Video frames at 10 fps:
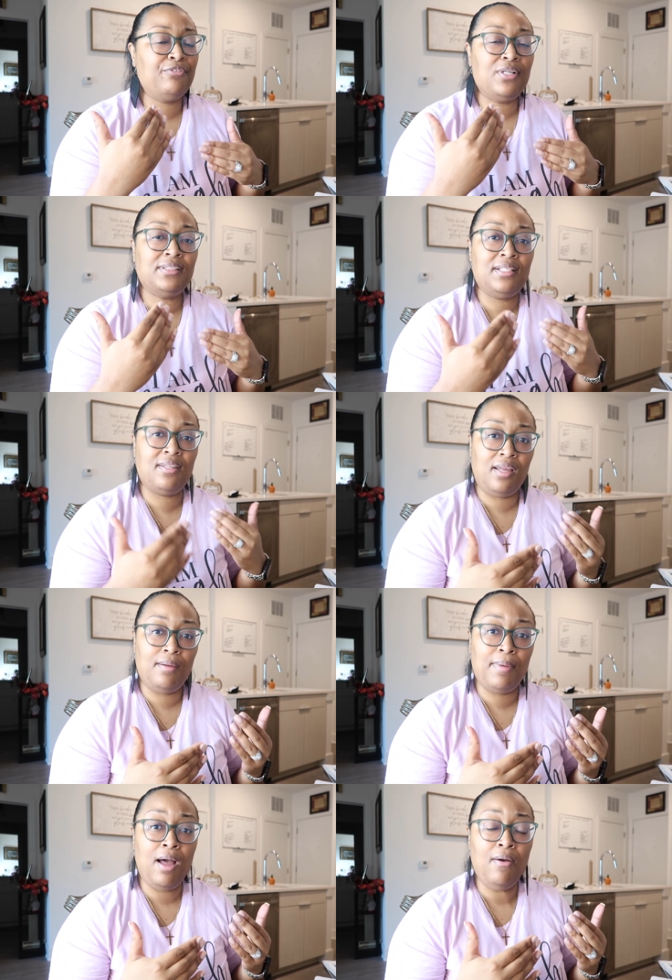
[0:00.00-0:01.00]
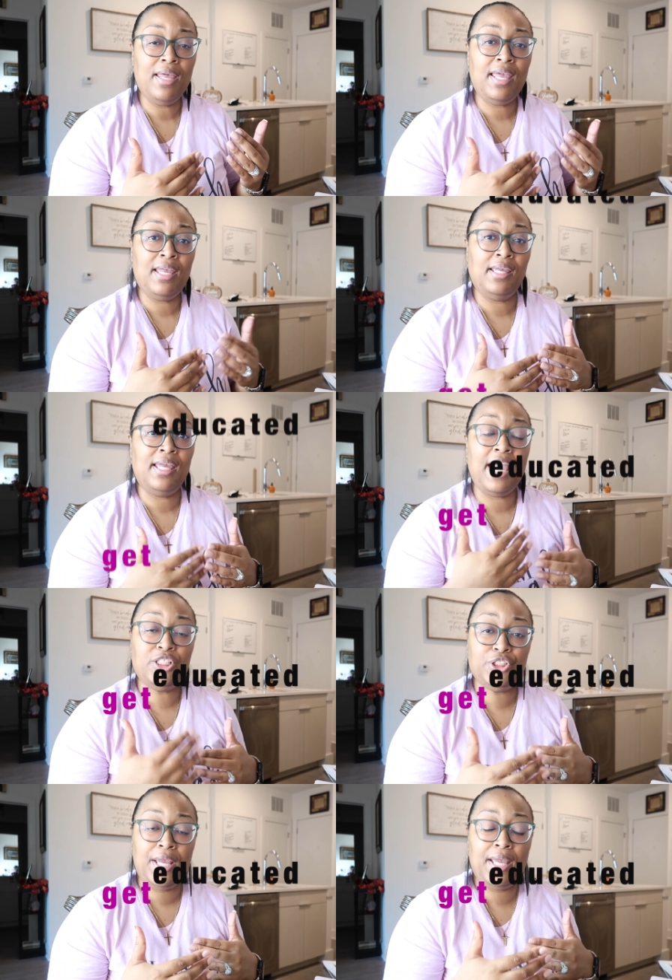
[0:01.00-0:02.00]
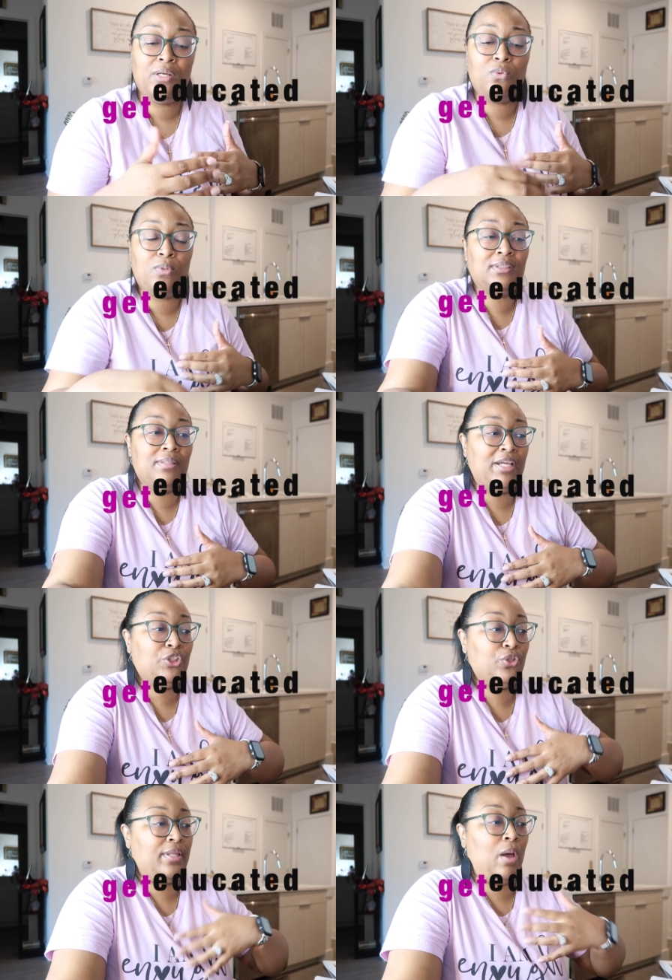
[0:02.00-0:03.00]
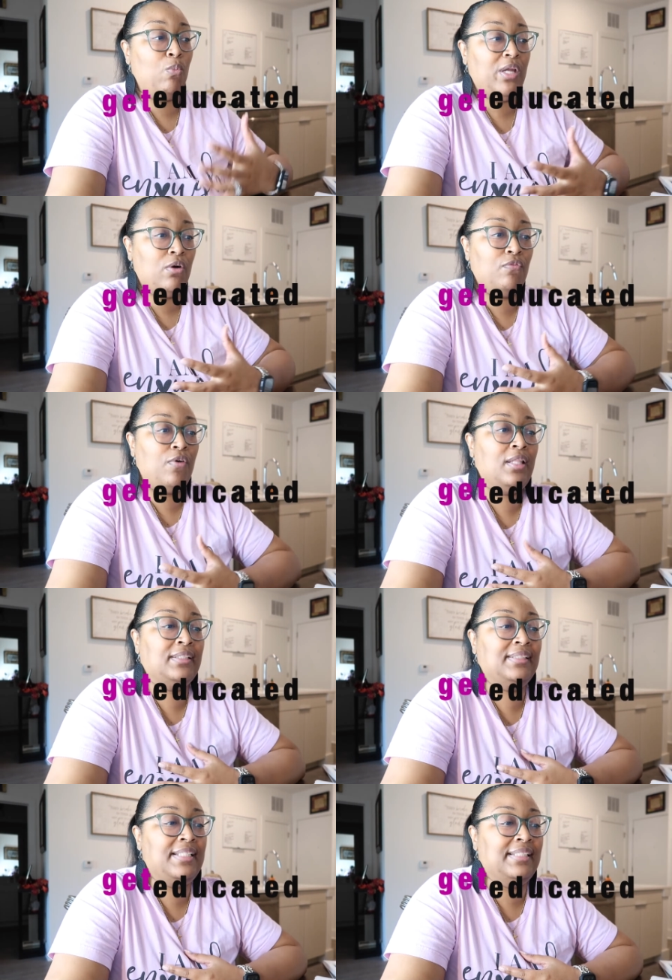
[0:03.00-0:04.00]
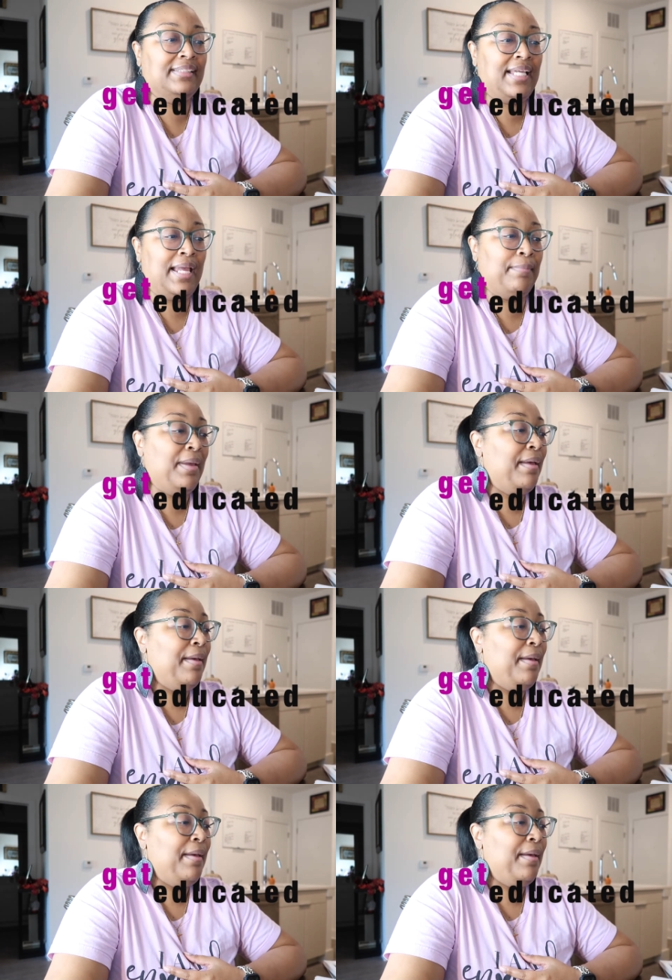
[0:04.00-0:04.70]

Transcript: for us to think about and get educated on to make sure that we don't fall into these same